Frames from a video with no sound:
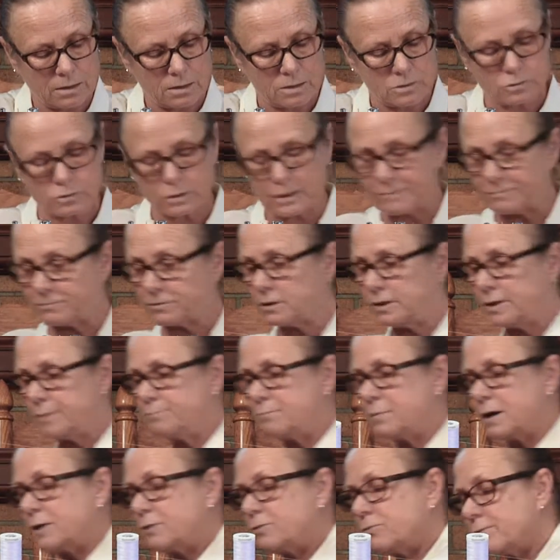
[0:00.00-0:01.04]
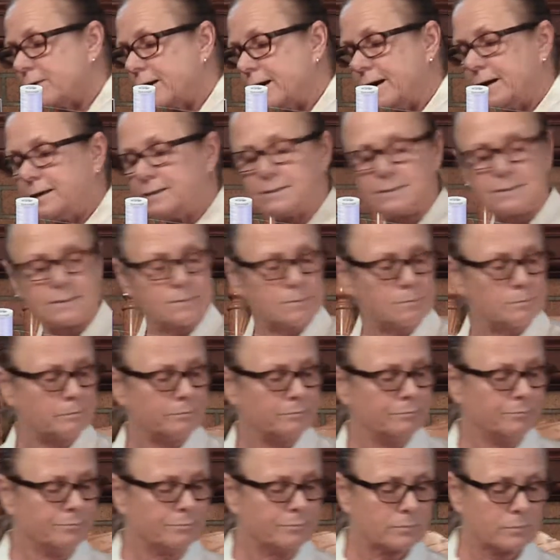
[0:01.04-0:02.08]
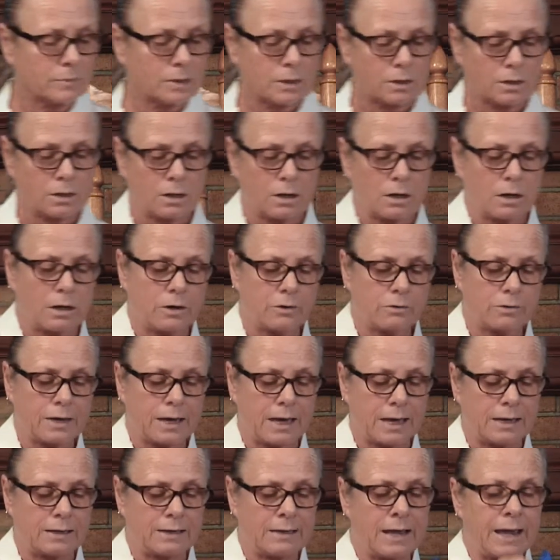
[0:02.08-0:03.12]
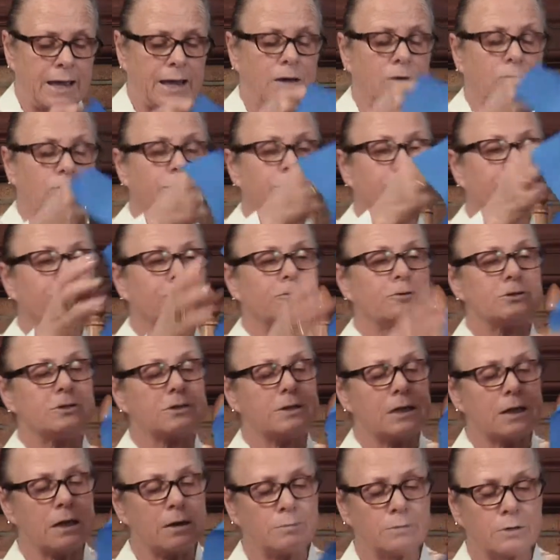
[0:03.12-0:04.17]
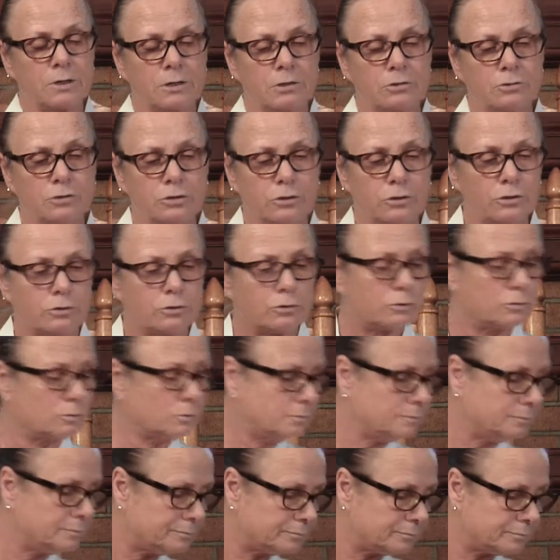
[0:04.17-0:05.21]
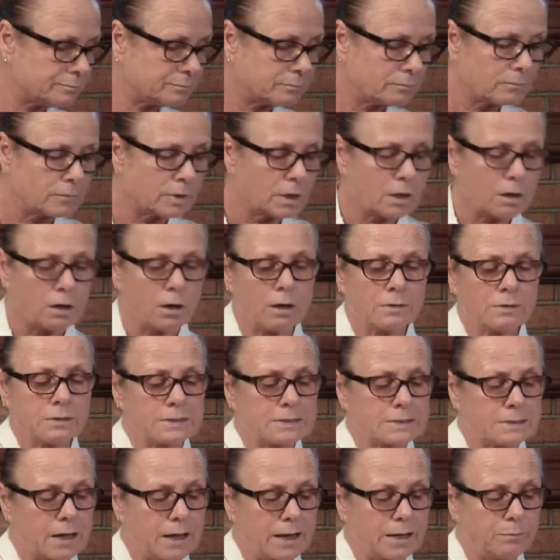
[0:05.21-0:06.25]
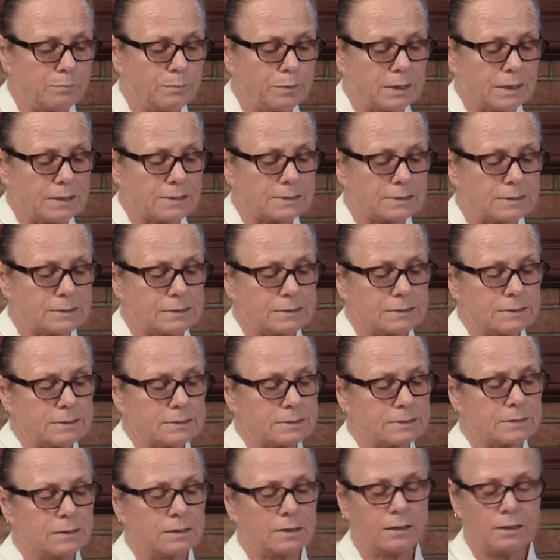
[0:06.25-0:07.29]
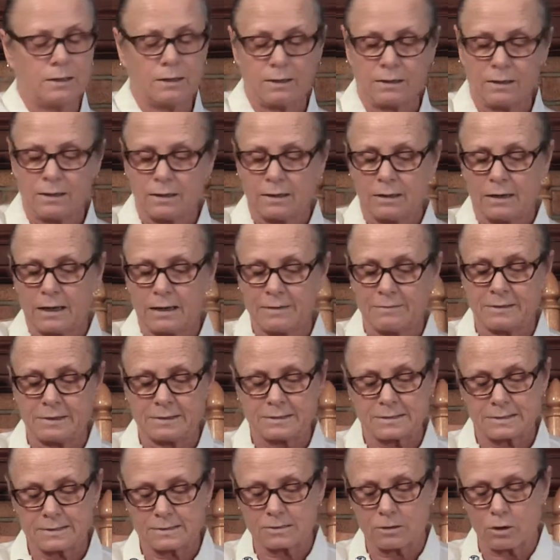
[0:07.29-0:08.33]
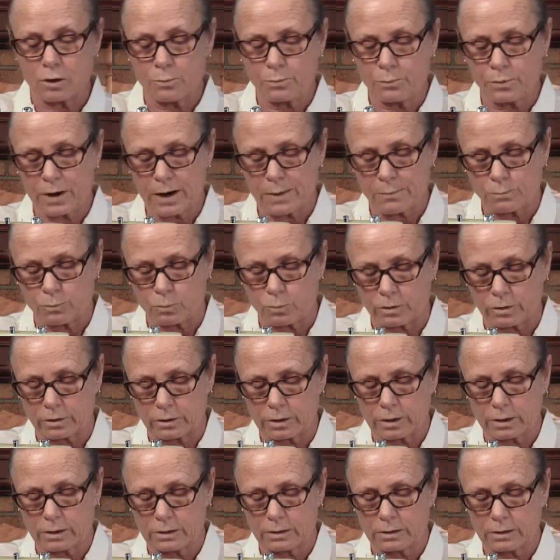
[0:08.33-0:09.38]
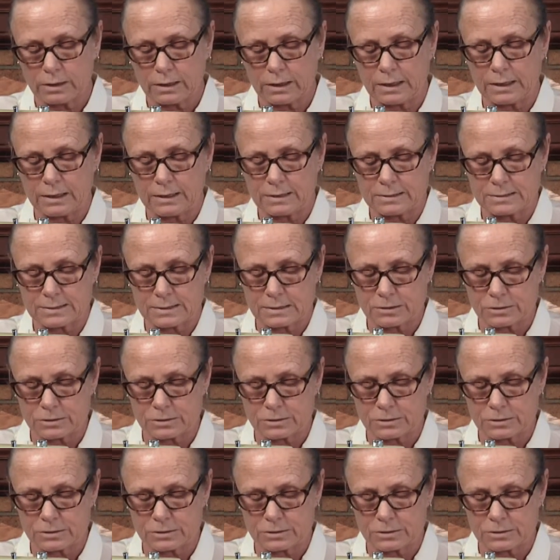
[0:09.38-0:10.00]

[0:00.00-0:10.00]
So I've clipped my threads. Okay, now the first thing I'm going to do on the side pieces, and this is all prep work, is